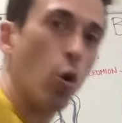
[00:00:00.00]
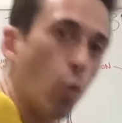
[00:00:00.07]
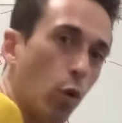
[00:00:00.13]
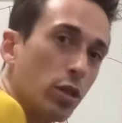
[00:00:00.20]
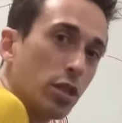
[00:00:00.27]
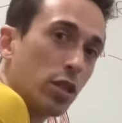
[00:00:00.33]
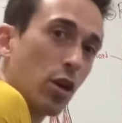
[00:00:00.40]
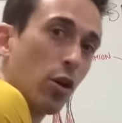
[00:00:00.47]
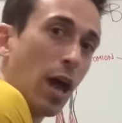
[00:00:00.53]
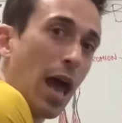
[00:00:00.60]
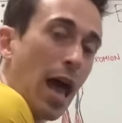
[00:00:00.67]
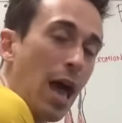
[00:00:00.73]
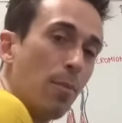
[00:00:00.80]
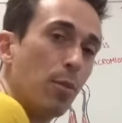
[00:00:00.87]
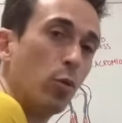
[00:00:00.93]
What's going to
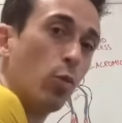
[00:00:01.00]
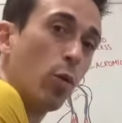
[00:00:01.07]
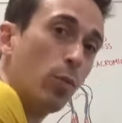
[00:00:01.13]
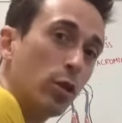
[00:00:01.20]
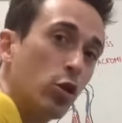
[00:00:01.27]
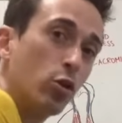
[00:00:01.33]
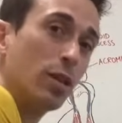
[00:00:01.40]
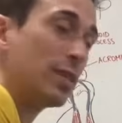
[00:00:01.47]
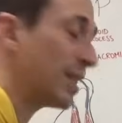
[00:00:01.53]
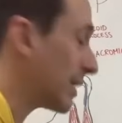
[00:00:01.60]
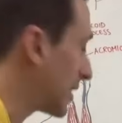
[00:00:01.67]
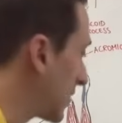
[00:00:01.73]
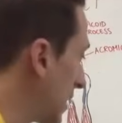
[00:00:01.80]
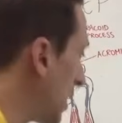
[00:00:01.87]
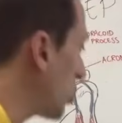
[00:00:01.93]
happen when we do this
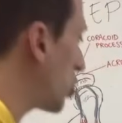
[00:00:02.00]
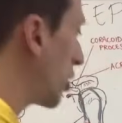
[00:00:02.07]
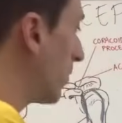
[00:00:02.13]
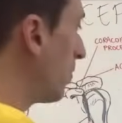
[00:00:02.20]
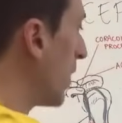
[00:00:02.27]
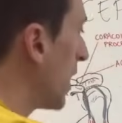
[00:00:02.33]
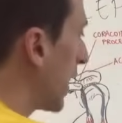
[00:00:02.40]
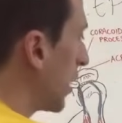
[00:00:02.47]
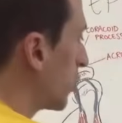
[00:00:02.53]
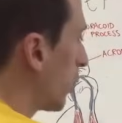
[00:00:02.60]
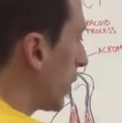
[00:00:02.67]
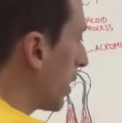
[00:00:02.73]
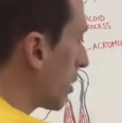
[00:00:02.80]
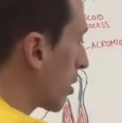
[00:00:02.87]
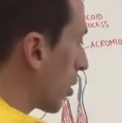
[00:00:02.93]
extension is
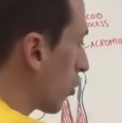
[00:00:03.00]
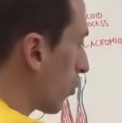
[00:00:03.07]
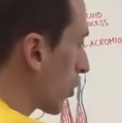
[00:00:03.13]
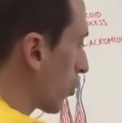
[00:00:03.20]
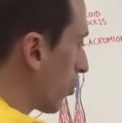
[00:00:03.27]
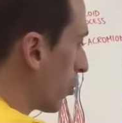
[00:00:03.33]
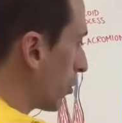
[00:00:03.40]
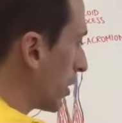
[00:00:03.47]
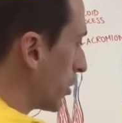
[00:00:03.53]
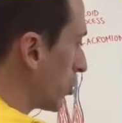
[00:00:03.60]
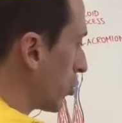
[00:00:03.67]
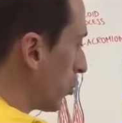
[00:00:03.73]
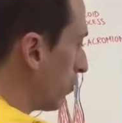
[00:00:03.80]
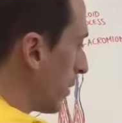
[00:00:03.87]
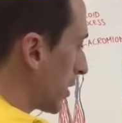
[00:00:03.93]
we are going to recruit these
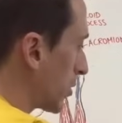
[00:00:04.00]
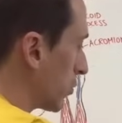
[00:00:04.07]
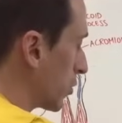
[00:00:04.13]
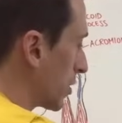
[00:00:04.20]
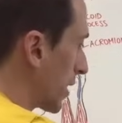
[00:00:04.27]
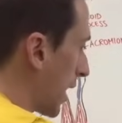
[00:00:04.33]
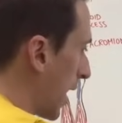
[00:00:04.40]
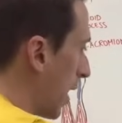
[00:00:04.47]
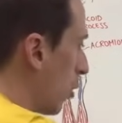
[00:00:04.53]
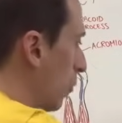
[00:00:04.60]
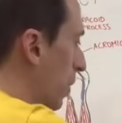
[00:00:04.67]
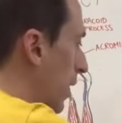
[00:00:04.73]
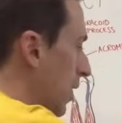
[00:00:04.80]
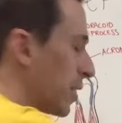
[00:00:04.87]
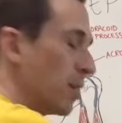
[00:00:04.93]
two muscles to
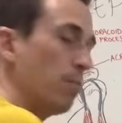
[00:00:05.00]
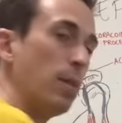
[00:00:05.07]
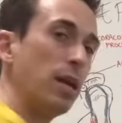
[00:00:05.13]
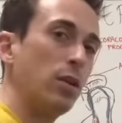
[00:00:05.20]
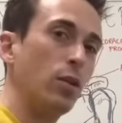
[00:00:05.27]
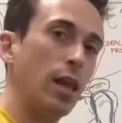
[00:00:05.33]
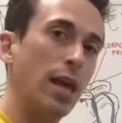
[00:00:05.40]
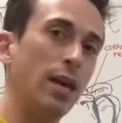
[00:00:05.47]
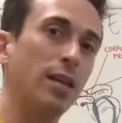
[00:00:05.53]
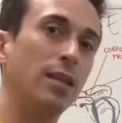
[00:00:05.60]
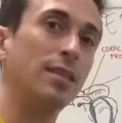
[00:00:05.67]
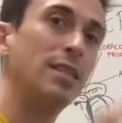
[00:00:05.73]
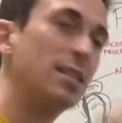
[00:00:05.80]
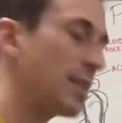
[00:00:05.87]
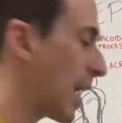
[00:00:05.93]
help the medial head
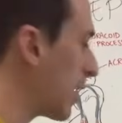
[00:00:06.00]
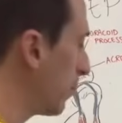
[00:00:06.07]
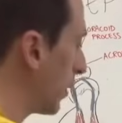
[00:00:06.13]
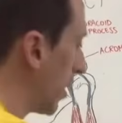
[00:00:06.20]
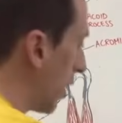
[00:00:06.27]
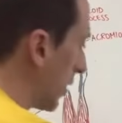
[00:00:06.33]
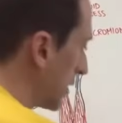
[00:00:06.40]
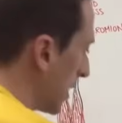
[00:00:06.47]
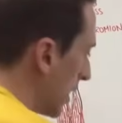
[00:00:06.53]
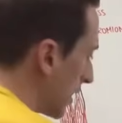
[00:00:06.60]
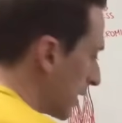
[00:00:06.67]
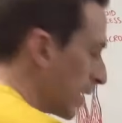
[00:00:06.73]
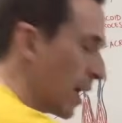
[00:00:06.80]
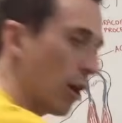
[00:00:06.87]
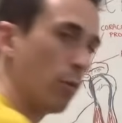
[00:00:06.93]
and stabilize
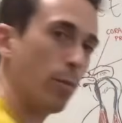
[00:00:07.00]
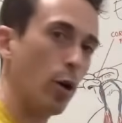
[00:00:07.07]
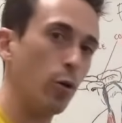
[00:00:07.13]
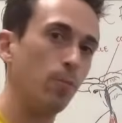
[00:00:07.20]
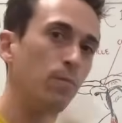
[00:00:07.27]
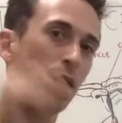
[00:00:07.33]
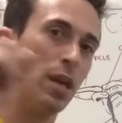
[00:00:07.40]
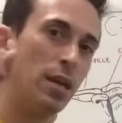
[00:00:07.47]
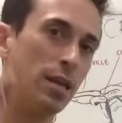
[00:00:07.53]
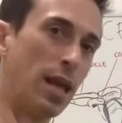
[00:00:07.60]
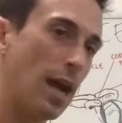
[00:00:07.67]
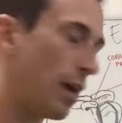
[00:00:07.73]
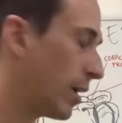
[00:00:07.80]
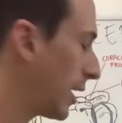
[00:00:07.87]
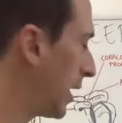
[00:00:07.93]
the elbow.
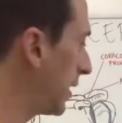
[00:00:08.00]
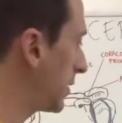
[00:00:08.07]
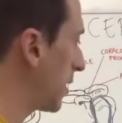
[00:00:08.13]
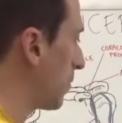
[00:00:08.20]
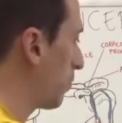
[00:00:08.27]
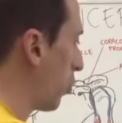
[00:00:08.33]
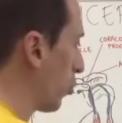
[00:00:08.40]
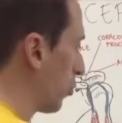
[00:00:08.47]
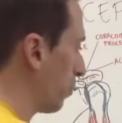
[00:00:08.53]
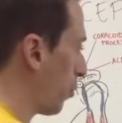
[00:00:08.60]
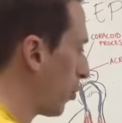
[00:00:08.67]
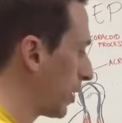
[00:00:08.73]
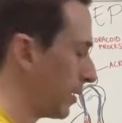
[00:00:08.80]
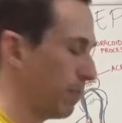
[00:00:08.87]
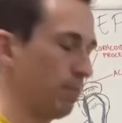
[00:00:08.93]
Now, here's an important
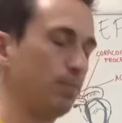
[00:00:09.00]
point.